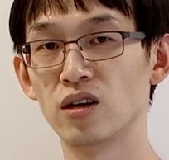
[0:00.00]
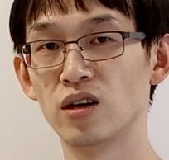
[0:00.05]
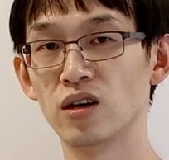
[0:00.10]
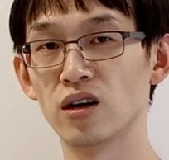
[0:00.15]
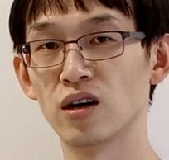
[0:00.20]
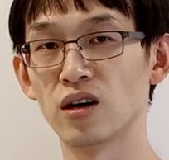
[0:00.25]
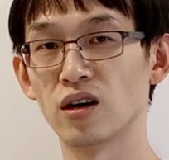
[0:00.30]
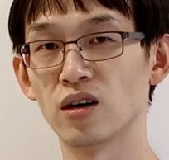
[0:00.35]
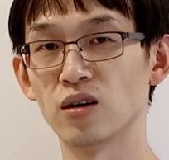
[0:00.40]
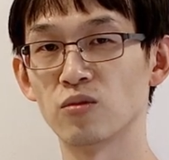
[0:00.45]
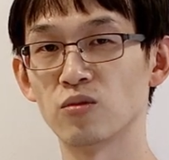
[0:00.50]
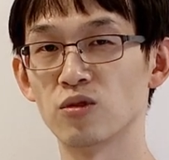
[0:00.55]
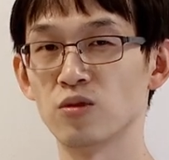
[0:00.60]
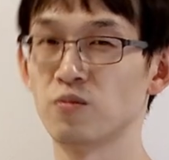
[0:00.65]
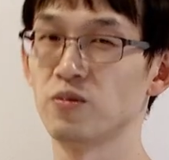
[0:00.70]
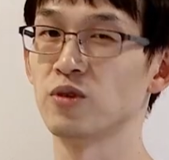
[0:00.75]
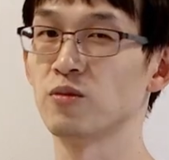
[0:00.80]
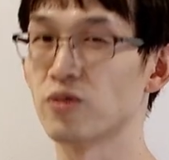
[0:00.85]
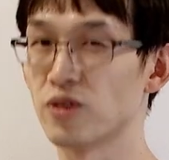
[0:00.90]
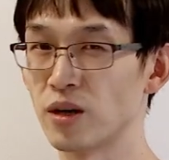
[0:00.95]

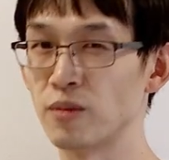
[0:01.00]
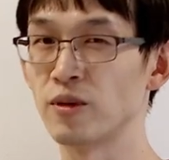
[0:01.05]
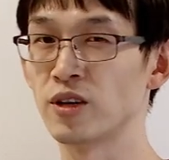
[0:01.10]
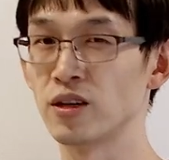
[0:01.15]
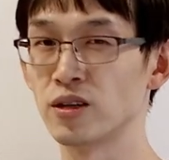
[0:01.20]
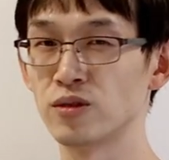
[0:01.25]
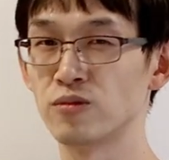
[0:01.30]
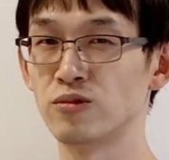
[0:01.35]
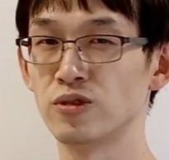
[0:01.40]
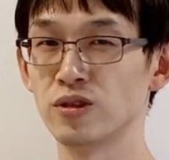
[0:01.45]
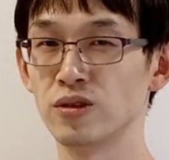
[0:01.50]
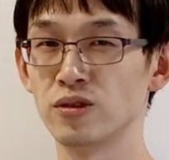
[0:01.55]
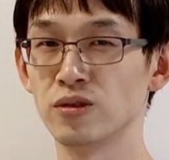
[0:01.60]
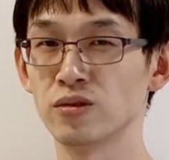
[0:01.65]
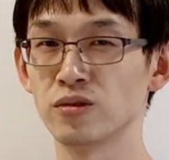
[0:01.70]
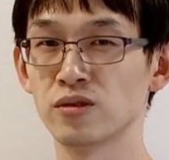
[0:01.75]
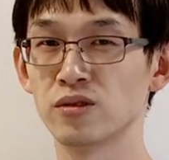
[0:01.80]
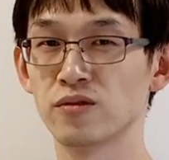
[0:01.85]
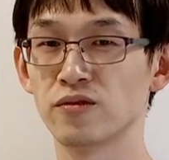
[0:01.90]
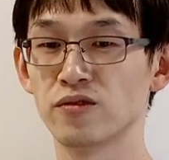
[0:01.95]
would be primarily
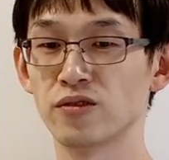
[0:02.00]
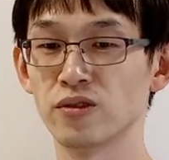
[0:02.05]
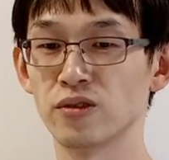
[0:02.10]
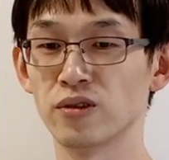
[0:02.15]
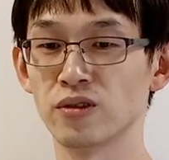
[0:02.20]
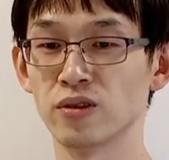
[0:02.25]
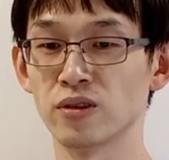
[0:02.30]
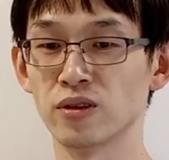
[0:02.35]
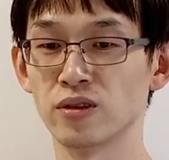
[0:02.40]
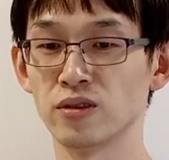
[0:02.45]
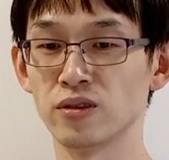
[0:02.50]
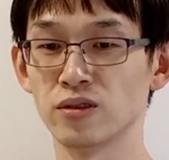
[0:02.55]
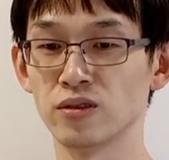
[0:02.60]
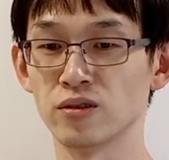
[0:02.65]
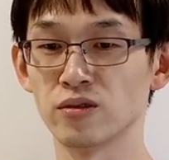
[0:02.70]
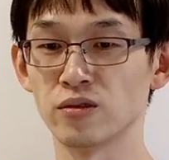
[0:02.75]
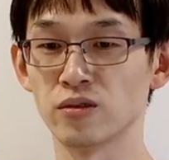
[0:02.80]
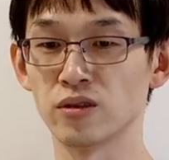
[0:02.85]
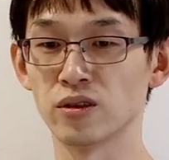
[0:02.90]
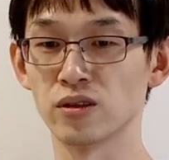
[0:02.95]
reused for
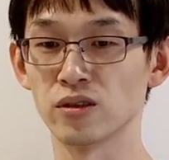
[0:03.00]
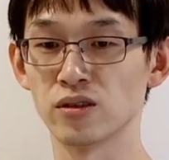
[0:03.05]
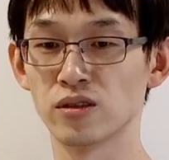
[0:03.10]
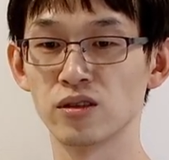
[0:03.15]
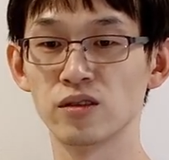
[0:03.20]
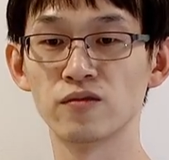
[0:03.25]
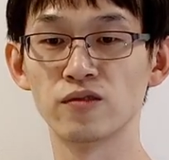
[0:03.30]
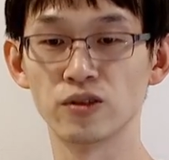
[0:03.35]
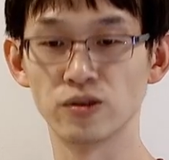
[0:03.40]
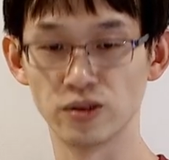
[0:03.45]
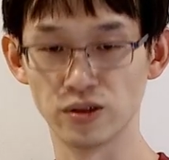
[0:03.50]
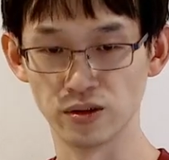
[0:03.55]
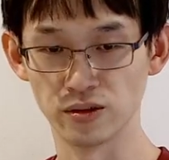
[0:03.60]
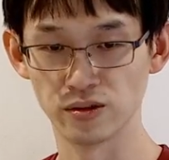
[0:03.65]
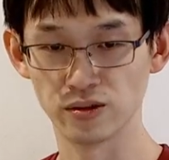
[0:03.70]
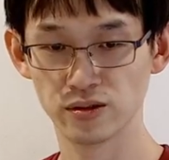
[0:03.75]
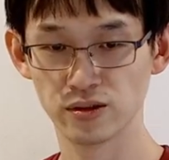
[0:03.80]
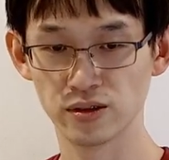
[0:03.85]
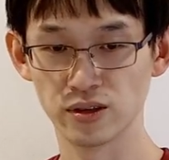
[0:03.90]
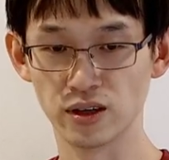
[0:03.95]
civil
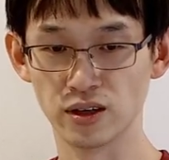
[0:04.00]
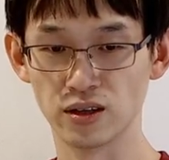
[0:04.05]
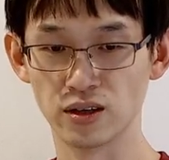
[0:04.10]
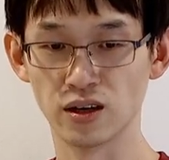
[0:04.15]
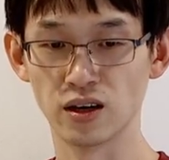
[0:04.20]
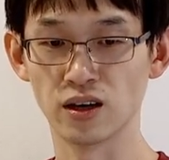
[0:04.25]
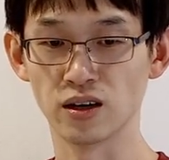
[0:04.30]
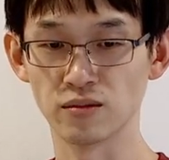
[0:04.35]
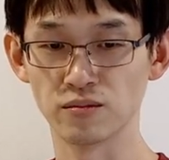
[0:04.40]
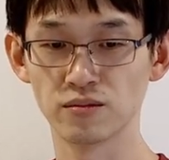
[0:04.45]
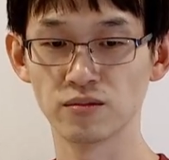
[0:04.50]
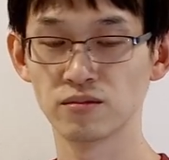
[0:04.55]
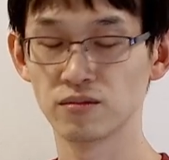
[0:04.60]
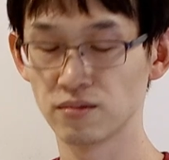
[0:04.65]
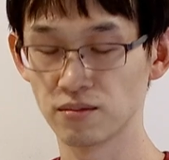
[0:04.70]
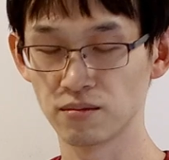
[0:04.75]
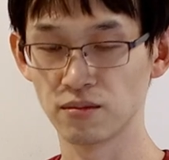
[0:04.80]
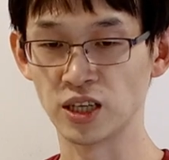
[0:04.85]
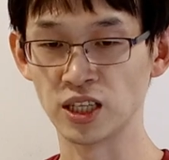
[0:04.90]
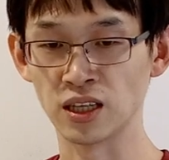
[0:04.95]
use and not
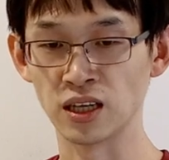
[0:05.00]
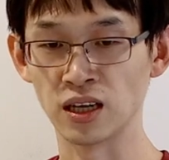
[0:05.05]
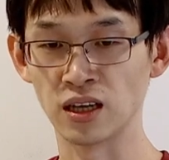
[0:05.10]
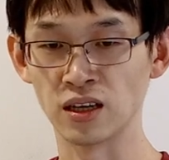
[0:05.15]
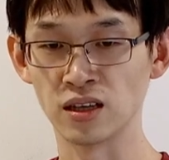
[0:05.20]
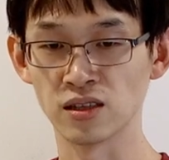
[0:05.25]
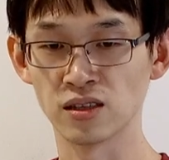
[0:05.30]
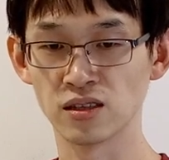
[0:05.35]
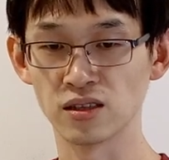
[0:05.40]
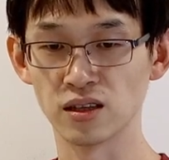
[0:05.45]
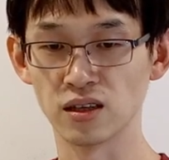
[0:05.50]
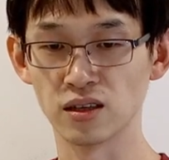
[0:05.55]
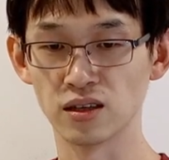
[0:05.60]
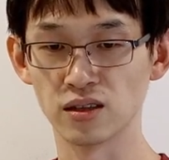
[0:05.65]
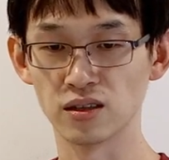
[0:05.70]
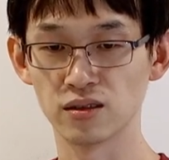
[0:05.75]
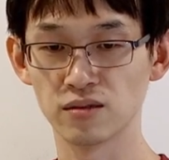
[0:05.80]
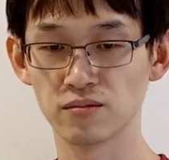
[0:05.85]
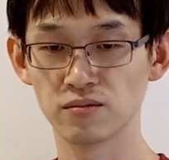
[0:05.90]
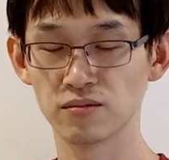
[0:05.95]
meaningless
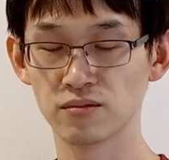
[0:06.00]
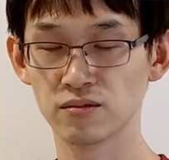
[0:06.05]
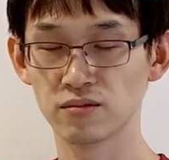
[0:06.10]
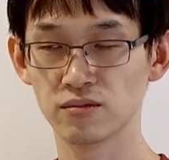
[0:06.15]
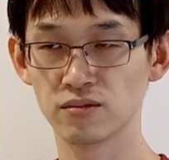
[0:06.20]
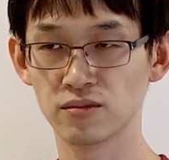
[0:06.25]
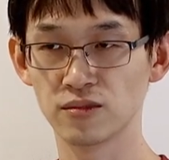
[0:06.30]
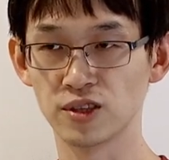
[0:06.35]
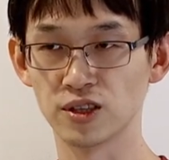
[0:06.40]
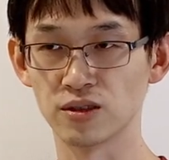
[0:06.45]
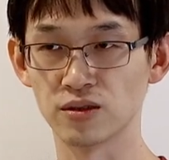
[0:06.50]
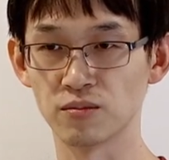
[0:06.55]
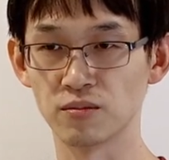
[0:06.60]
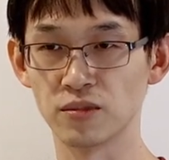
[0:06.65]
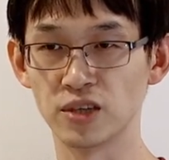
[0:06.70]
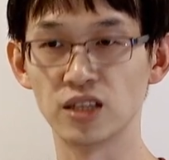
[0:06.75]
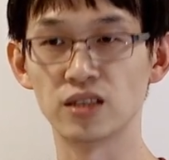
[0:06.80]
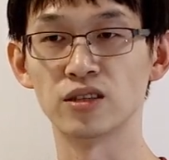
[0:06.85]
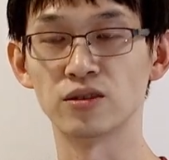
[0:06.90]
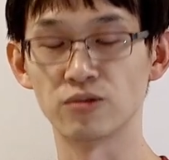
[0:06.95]

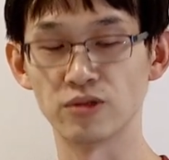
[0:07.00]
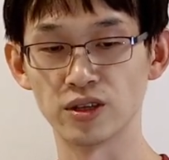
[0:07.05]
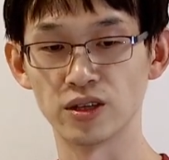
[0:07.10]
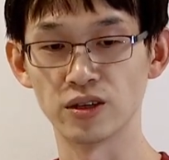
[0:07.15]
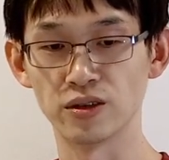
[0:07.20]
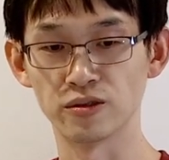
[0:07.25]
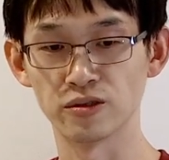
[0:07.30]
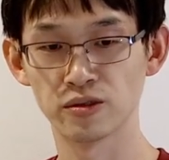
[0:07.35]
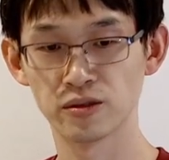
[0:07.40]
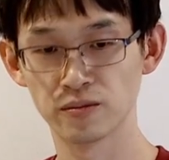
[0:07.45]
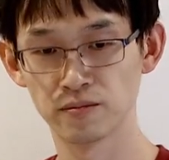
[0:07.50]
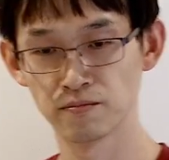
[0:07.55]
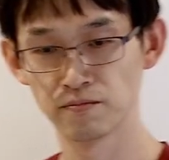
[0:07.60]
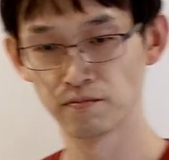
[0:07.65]
military use.